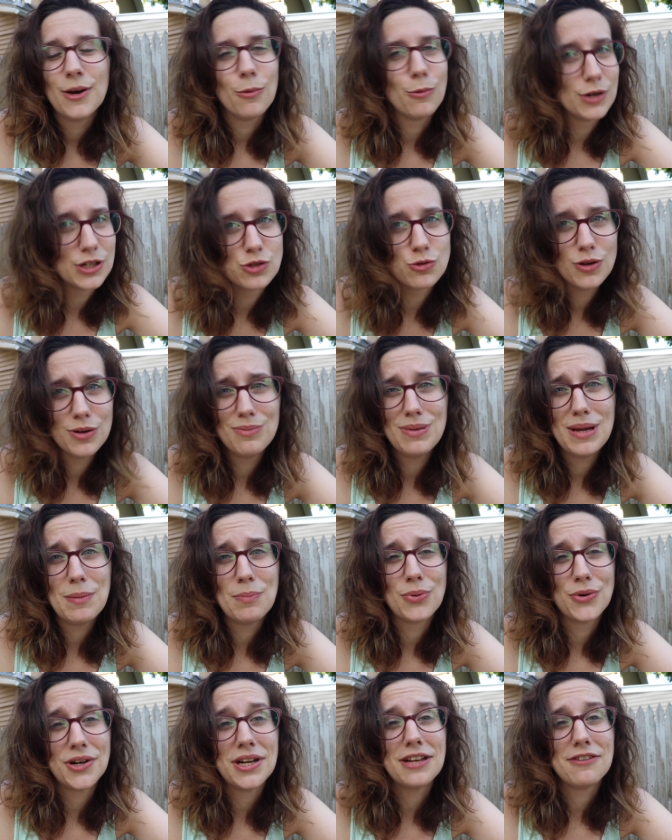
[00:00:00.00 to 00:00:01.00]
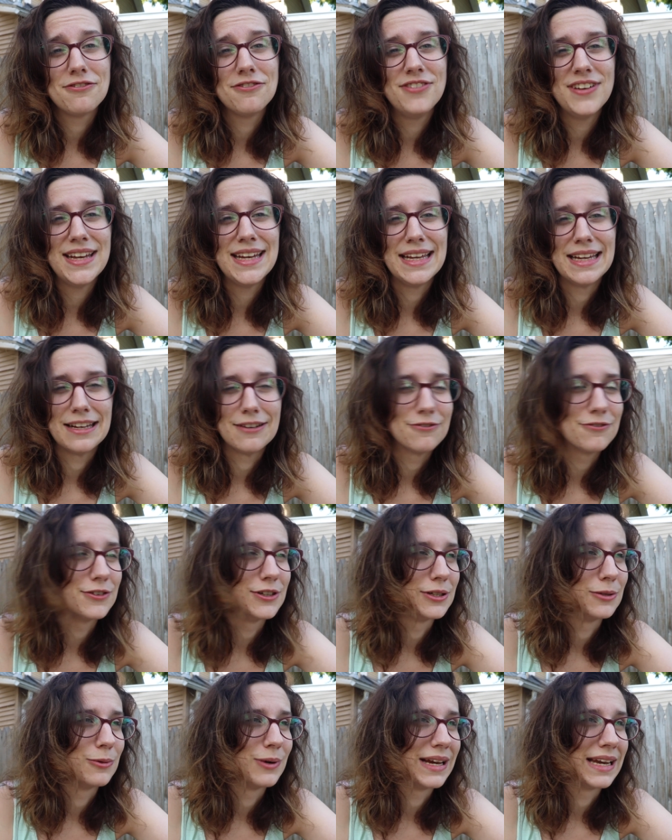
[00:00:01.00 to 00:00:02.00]
which would be pretty fitting
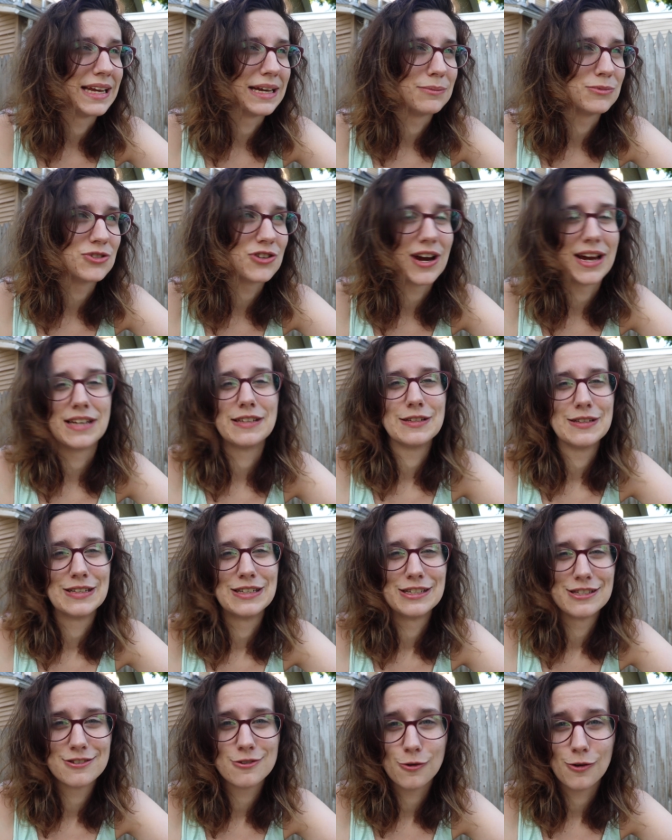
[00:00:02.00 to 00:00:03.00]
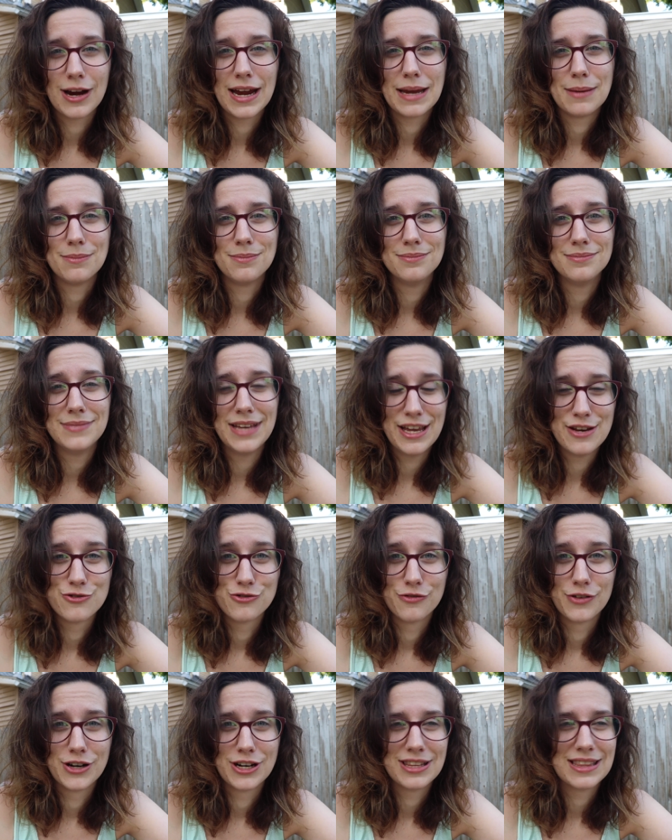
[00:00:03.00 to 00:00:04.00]
for when I'm trying to describe
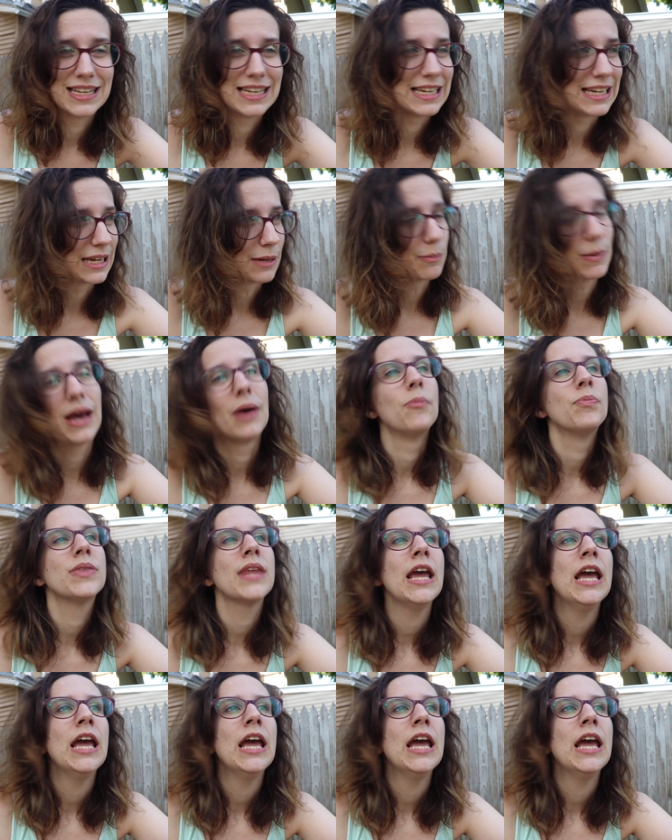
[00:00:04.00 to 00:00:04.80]
introverted thinking. But